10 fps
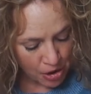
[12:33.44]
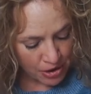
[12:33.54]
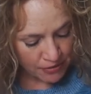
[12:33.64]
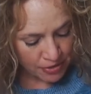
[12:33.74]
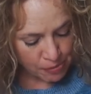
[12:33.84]

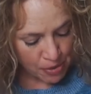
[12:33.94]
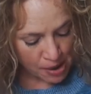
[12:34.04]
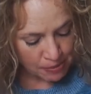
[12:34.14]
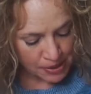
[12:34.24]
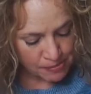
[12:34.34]
Part of the
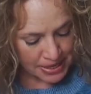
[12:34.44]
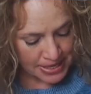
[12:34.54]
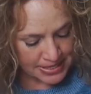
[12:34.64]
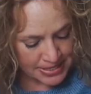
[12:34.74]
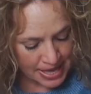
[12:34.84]
problem
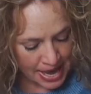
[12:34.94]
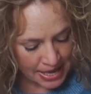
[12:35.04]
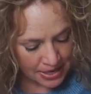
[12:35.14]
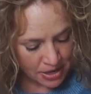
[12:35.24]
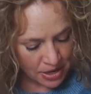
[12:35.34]
is
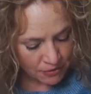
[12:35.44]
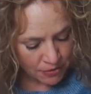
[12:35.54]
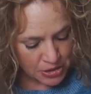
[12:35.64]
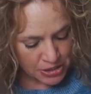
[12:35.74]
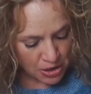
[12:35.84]
that
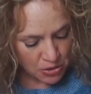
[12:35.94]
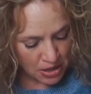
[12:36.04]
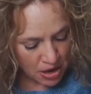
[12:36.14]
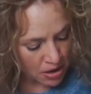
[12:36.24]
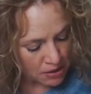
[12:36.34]
for
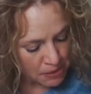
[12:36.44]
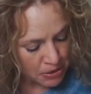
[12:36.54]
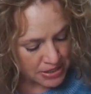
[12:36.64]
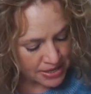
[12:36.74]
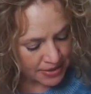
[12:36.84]
so
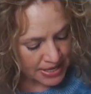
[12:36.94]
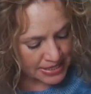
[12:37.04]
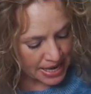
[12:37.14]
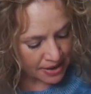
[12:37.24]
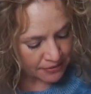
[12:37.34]
long, most of
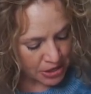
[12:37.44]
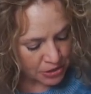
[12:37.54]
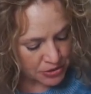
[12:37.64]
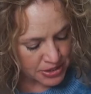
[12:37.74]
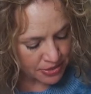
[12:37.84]
us
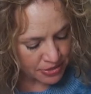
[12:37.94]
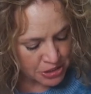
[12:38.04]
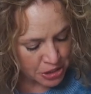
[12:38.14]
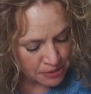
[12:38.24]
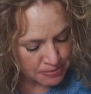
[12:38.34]
have used
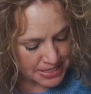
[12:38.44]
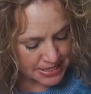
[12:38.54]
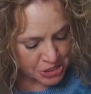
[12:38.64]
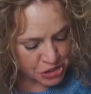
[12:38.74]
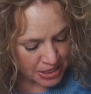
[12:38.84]
the term
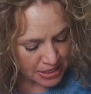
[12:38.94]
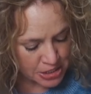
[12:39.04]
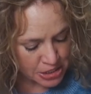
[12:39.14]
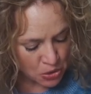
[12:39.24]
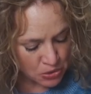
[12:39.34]

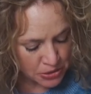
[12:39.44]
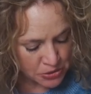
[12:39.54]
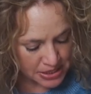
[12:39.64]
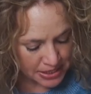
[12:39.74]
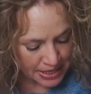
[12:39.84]
decision so
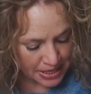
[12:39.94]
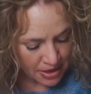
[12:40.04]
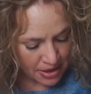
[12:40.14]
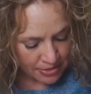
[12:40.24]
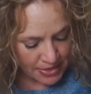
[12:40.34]

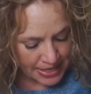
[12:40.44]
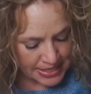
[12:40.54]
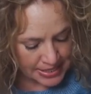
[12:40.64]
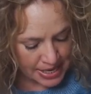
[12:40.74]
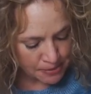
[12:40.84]
loosely
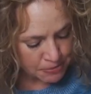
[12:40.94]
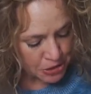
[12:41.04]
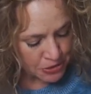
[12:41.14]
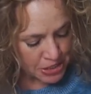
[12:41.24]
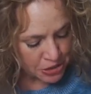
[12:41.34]
that it's
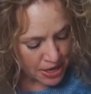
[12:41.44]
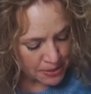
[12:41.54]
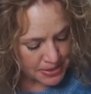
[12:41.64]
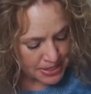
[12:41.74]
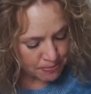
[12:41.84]
come to
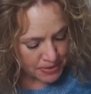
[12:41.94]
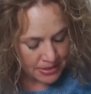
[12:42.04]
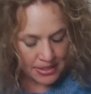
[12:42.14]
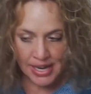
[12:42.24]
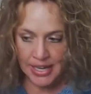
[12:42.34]
describe
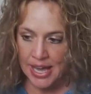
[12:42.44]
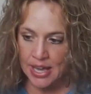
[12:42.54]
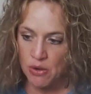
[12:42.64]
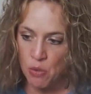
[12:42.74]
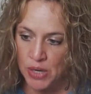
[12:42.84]
something like
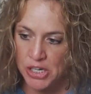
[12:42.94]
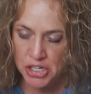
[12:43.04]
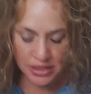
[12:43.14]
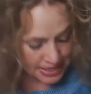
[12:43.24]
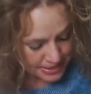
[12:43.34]
a
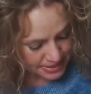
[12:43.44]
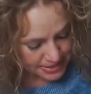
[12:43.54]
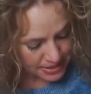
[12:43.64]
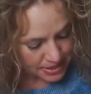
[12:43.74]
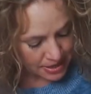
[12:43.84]
wish
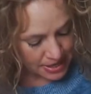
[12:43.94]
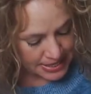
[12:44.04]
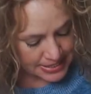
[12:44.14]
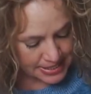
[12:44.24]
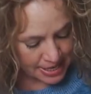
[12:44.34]
list.
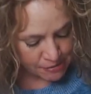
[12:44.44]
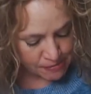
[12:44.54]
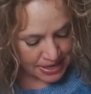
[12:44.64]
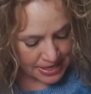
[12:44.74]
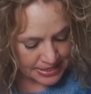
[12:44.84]
Instead
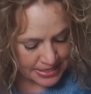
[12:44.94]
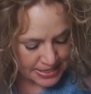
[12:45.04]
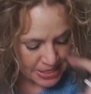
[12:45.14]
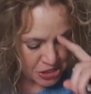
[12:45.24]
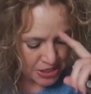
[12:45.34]
of making
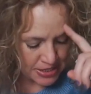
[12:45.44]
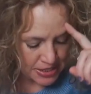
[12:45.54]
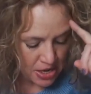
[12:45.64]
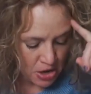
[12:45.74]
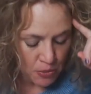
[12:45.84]

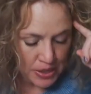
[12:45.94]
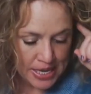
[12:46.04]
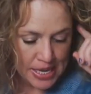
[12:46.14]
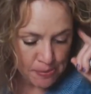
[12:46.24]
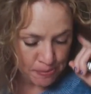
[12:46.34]
decisions,
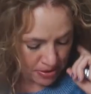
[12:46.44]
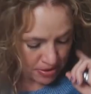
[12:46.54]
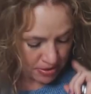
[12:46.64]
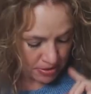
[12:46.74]
we keep